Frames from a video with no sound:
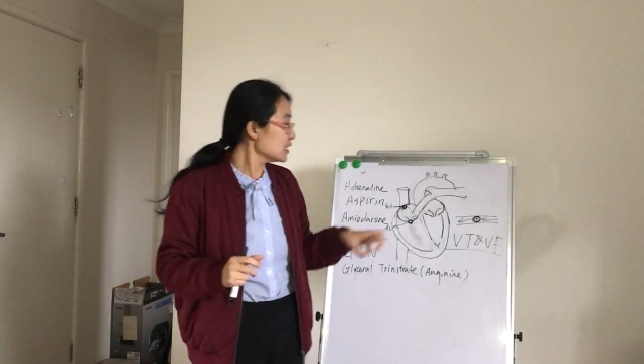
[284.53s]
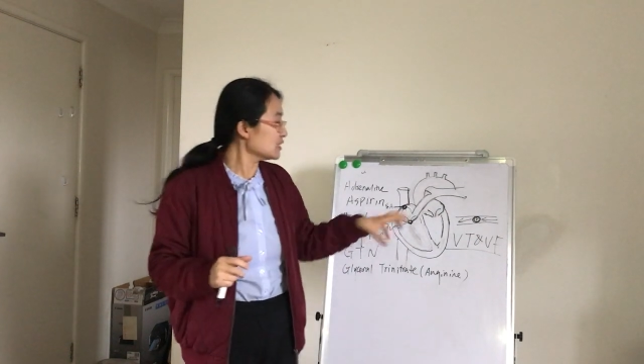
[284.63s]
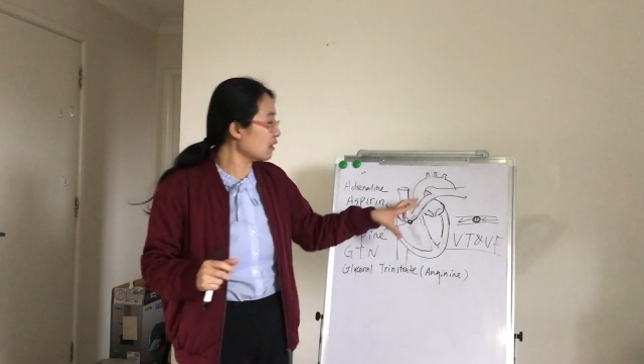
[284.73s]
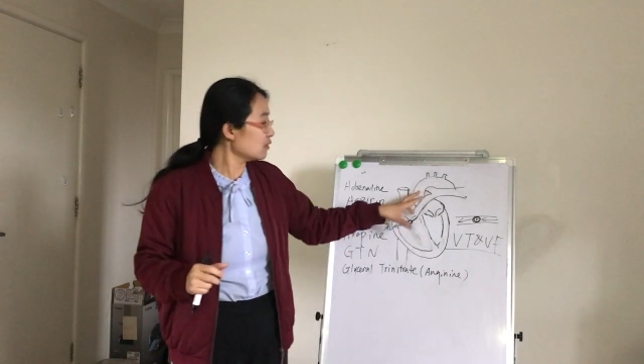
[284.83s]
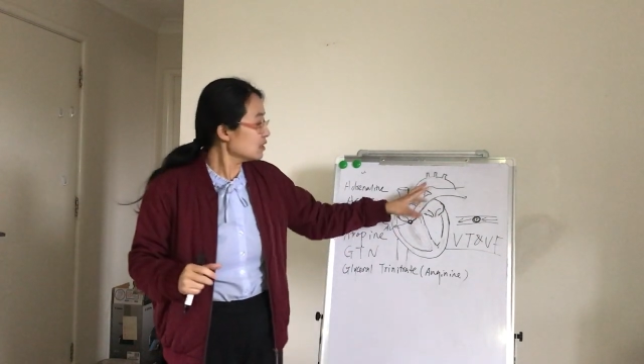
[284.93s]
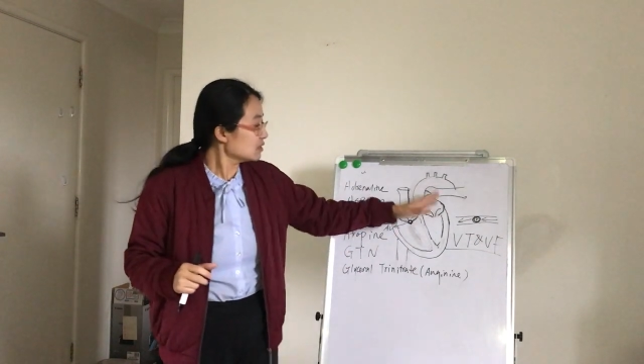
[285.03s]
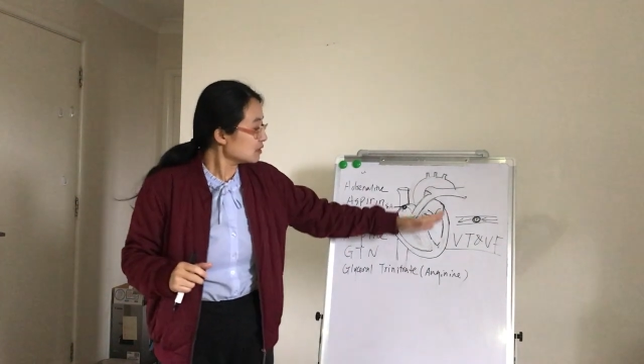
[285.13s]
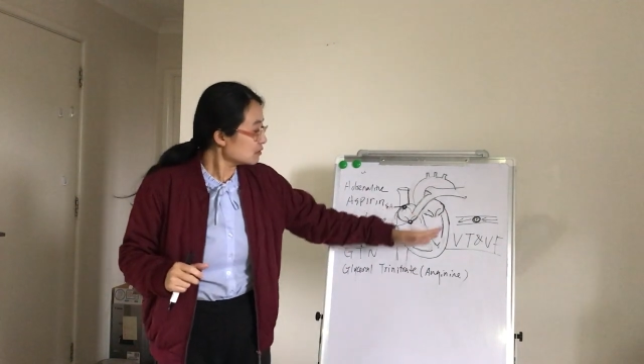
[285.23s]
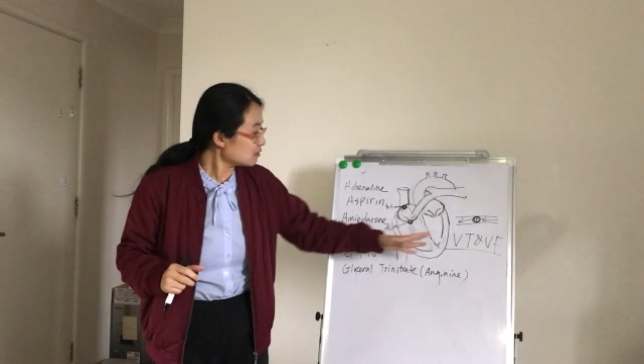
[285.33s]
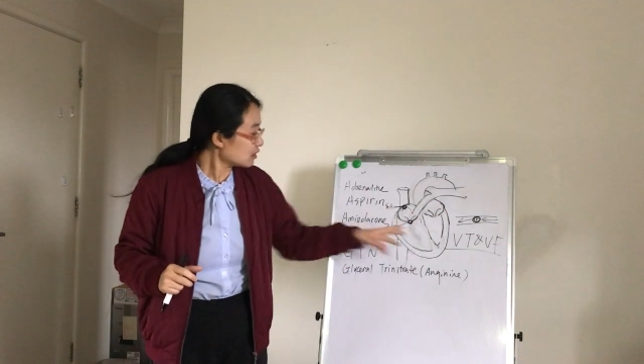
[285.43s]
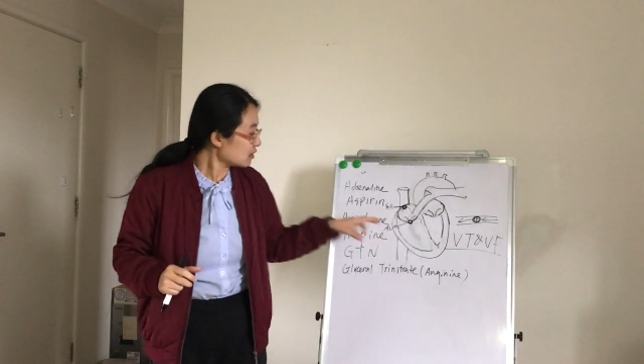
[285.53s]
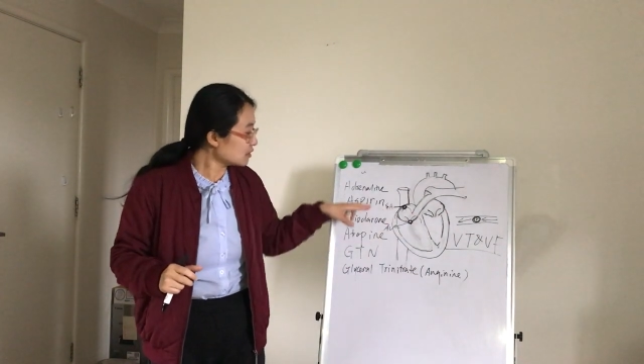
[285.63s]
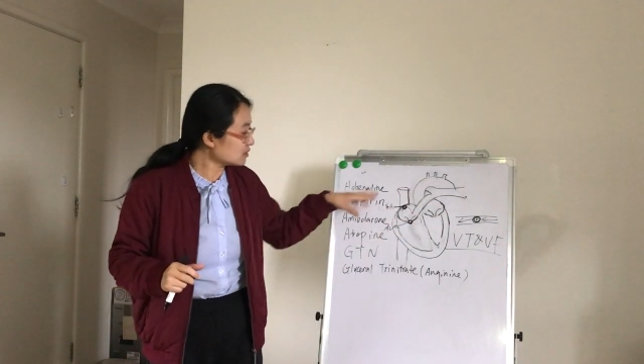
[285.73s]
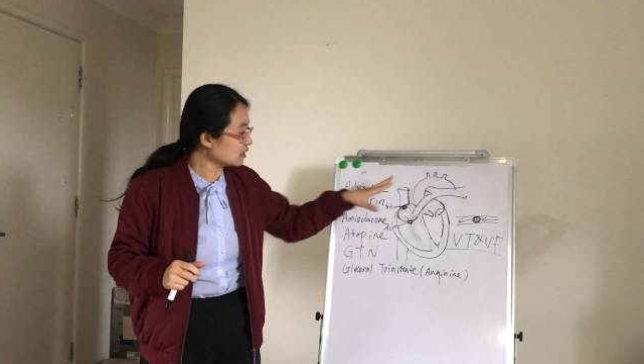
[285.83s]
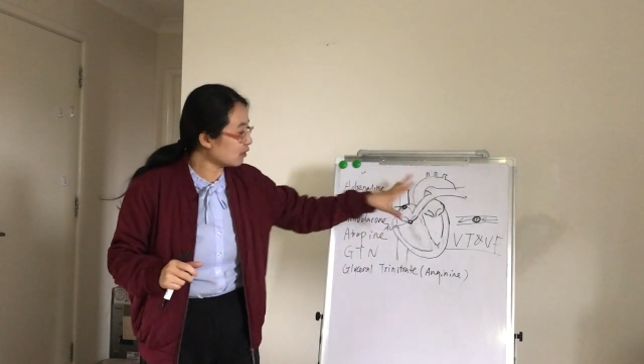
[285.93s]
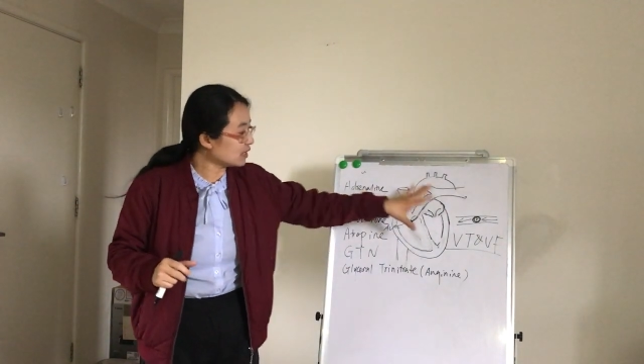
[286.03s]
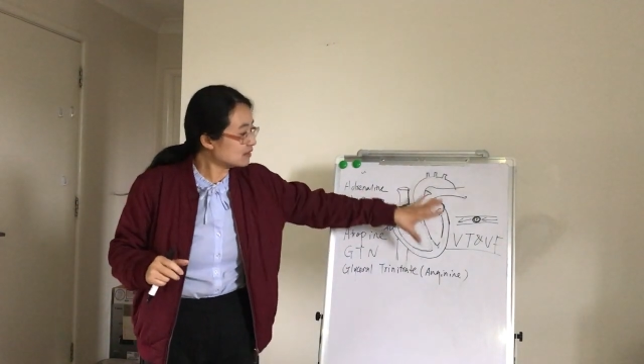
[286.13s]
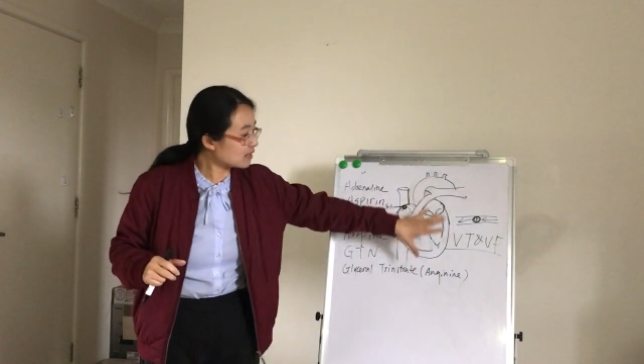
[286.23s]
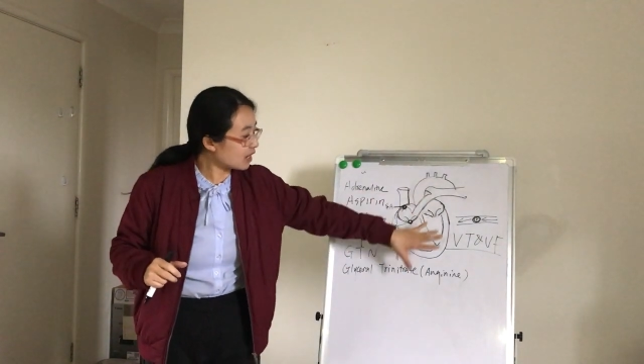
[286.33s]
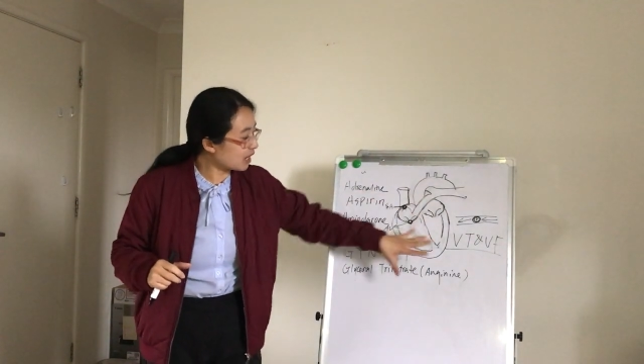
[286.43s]
Now
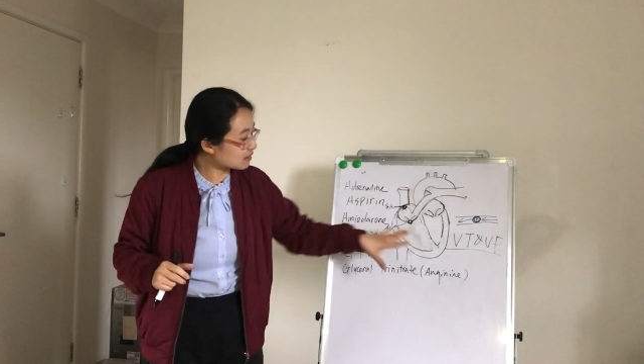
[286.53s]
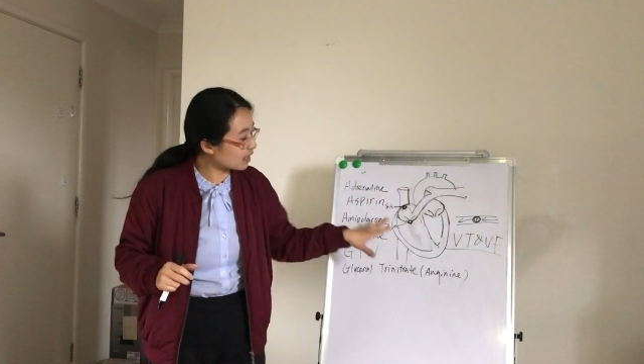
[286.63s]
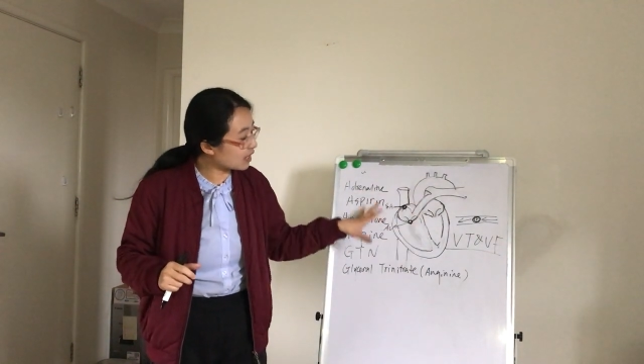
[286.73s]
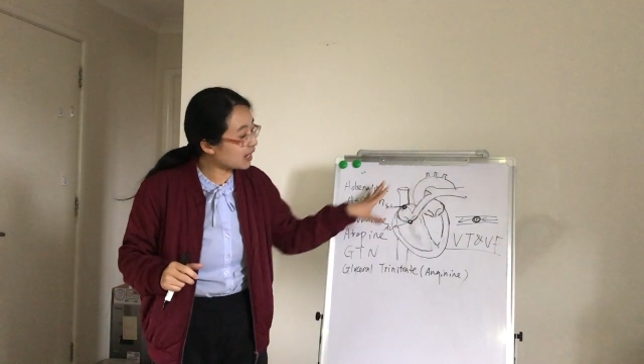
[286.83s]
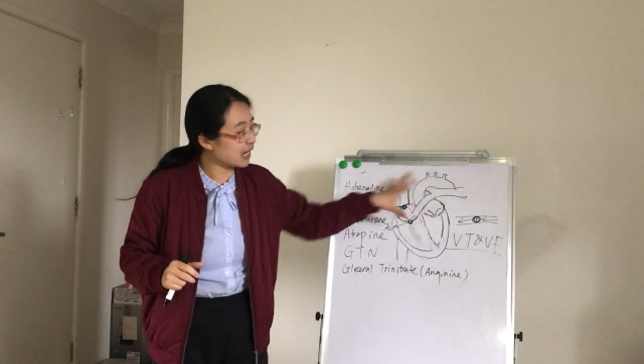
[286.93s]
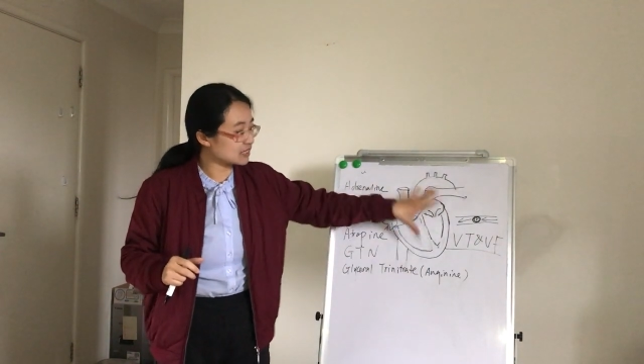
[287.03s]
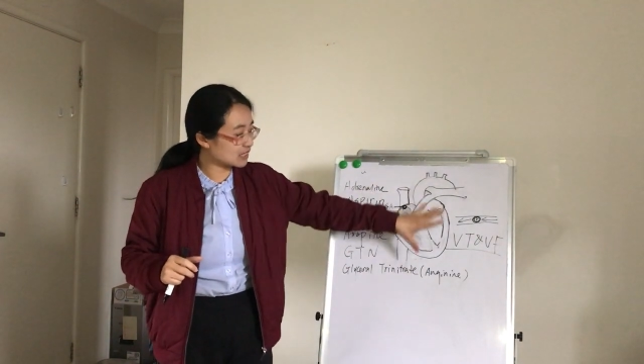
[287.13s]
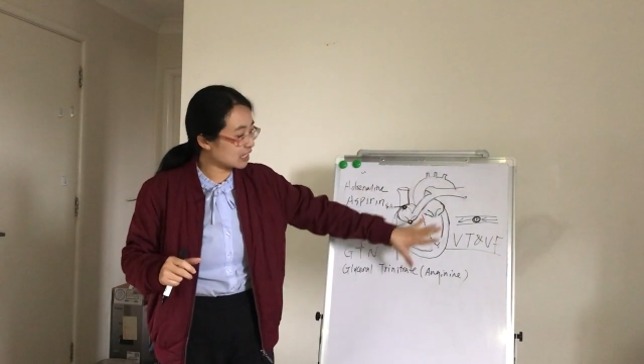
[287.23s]
on the heart,